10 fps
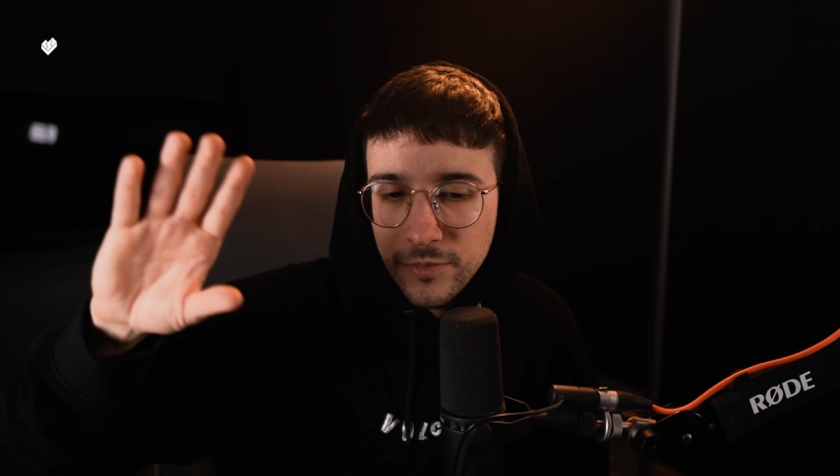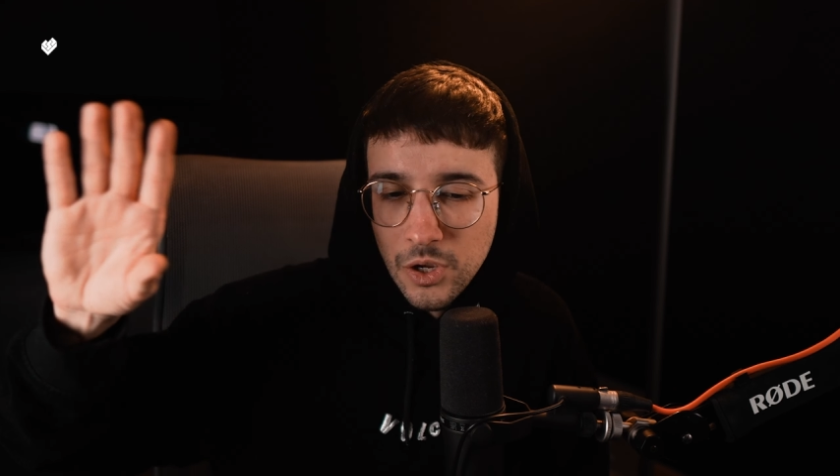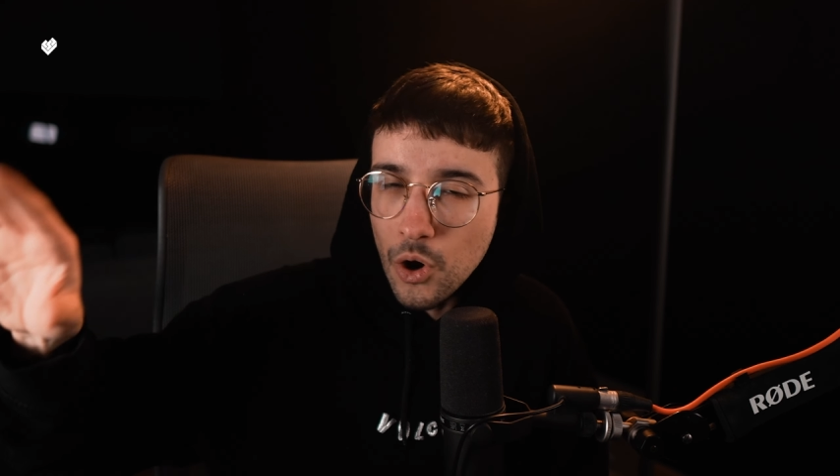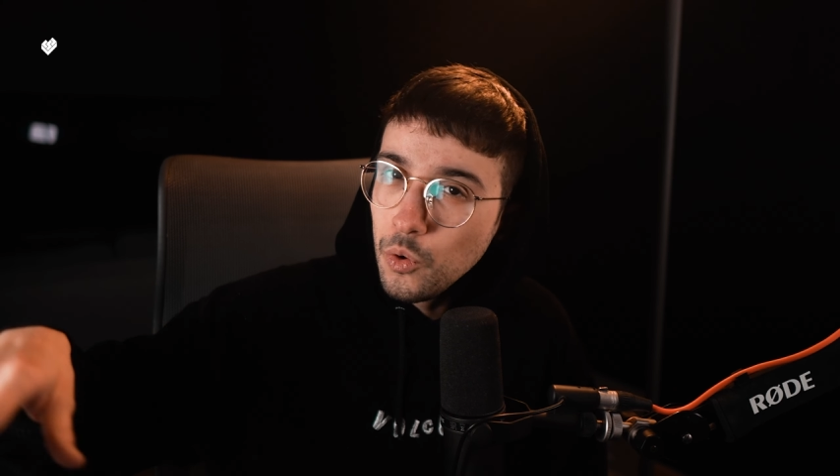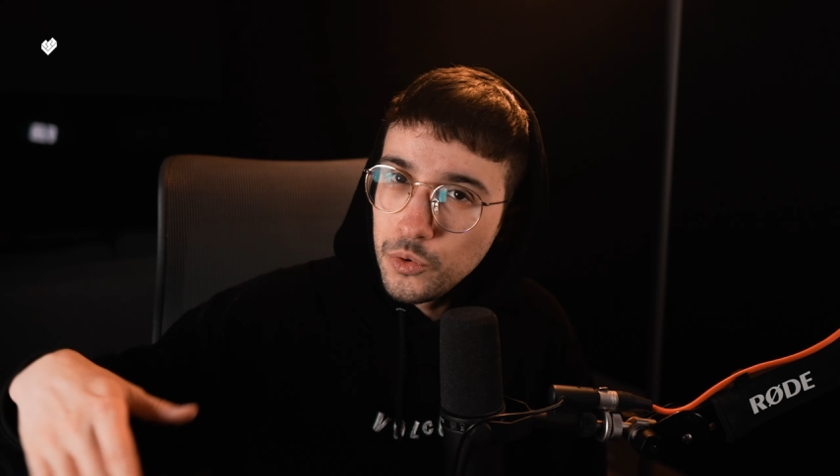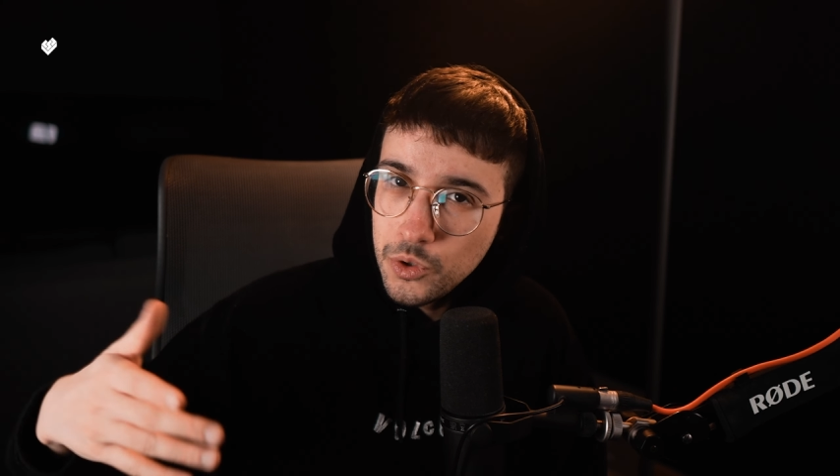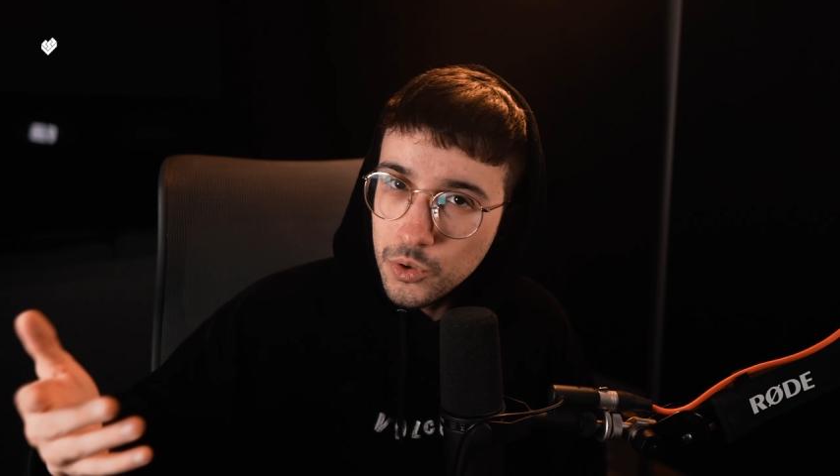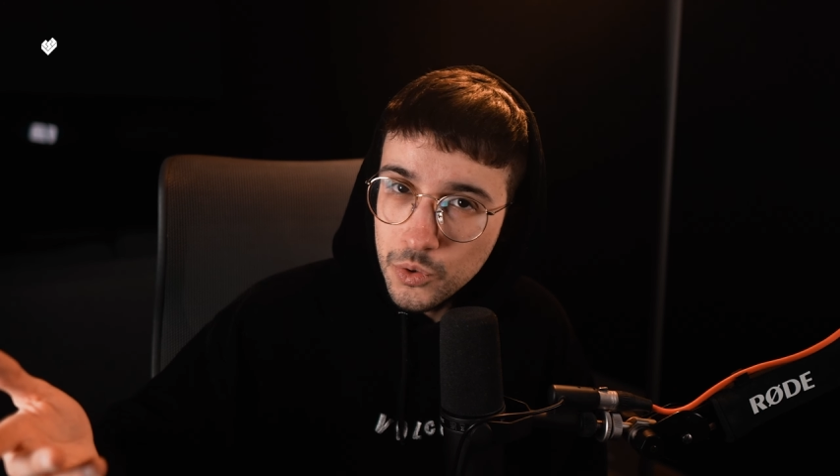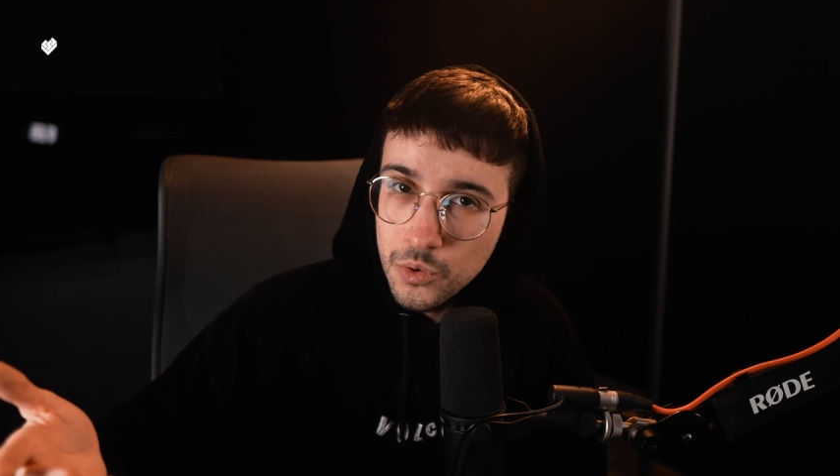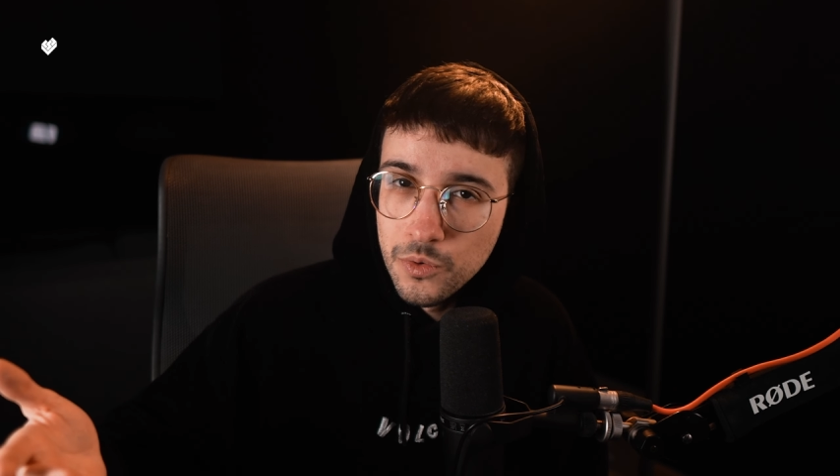
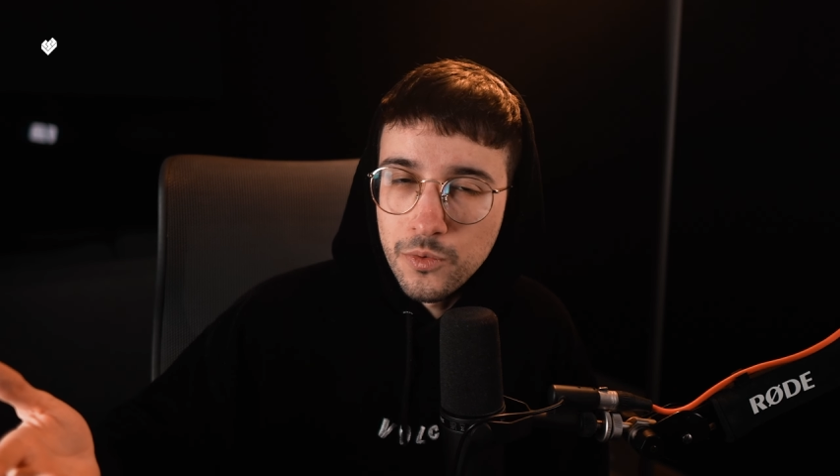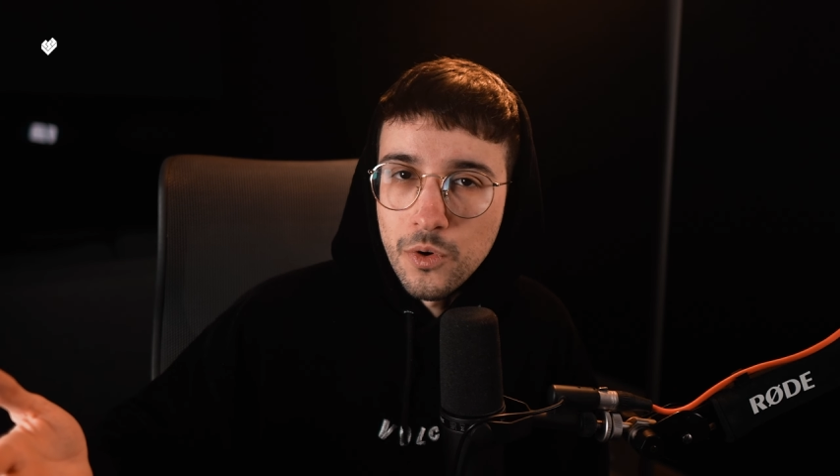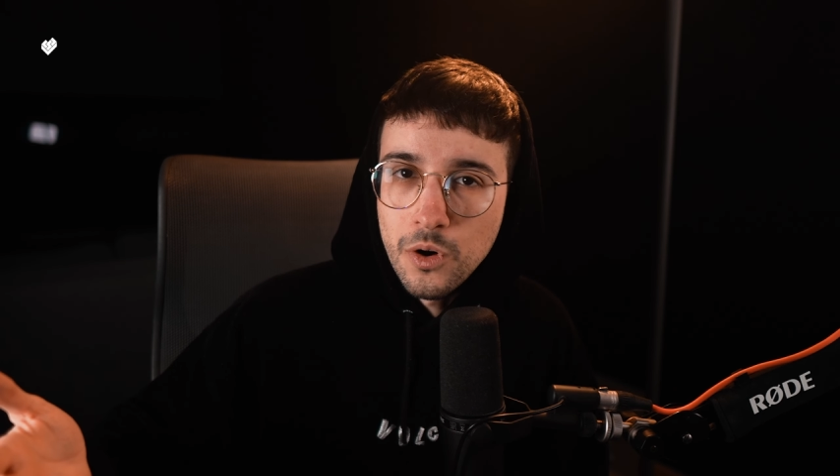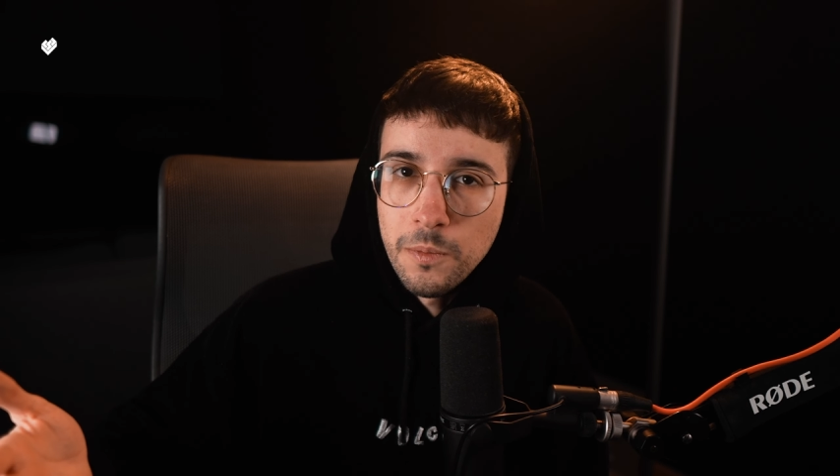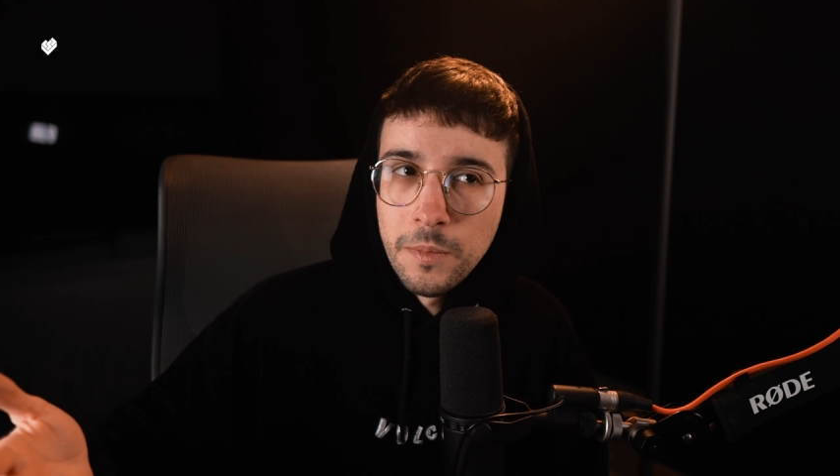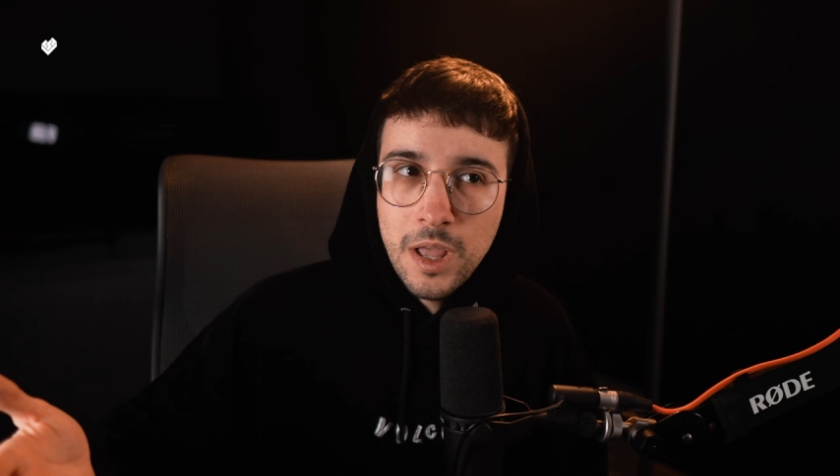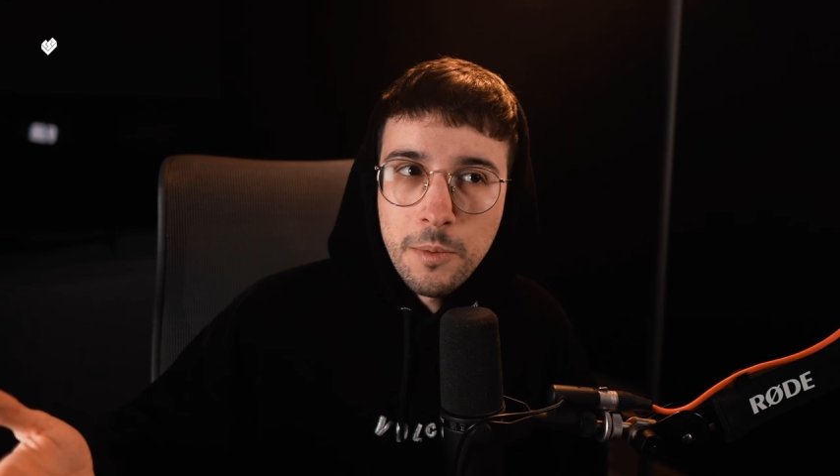go-to for